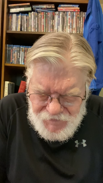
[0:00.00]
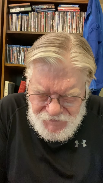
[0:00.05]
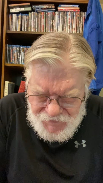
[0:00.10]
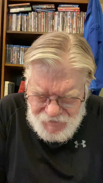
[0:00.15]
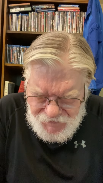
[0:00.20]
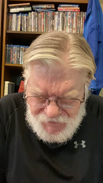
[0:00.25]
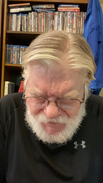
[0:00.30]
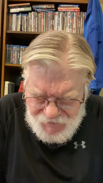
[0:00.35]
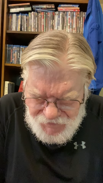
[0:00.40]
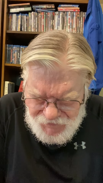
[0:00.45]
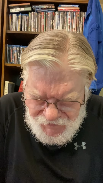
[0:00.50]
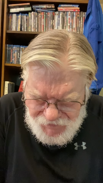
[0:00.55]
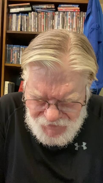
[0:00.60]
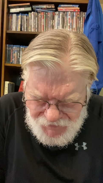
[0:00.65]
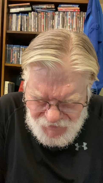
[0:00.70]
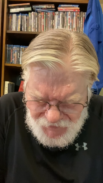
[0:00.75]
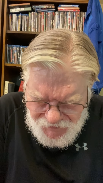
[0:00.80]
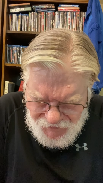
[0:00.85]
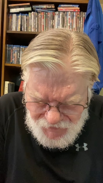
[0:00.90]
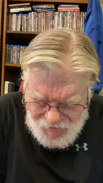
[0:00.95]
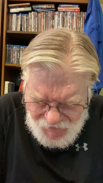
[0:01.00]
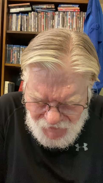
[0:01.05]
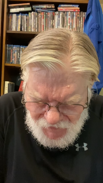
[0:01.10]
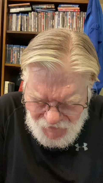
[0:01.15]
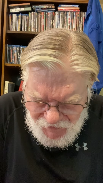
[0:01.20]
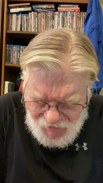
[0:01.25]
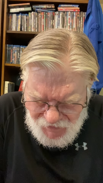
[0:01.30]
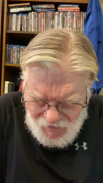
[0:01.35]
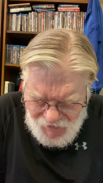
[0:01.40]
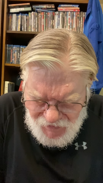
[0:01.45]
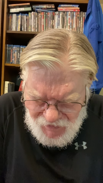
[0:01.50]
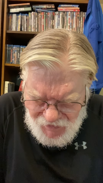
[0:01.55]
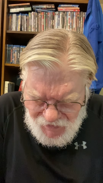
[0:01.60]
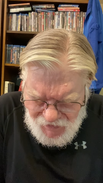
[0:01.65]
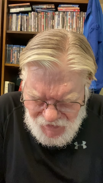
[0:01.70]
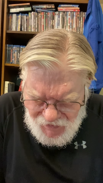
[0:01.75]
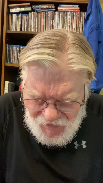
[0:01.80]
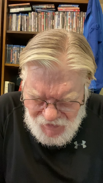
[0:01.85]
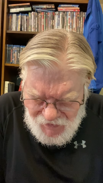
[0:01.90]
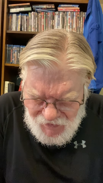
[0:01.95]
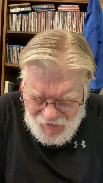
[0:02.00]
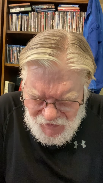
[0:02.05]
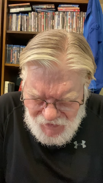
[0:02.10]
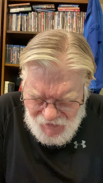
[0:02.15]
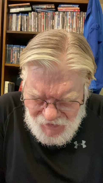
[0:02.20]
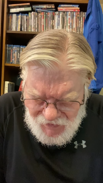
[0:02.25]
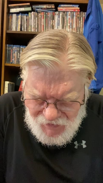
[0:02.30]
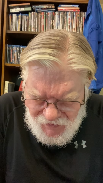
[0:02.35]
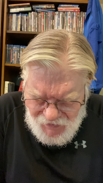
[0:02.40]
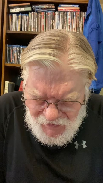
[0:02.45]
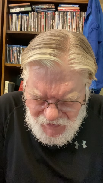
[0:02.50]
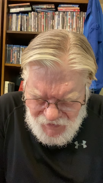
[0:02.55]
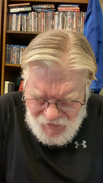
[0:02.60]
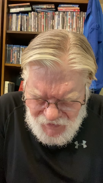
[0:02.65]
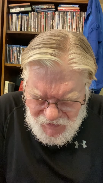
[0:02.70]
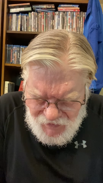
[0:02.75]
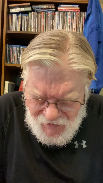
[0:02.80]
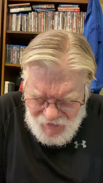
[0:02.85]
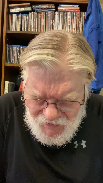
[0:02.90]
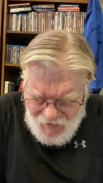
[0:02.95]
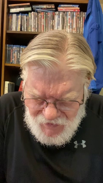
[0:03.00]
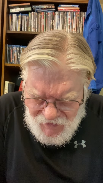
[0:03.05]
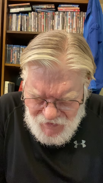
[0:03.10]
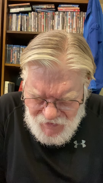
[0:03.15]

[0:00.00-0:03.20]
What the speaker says: Nothing is said.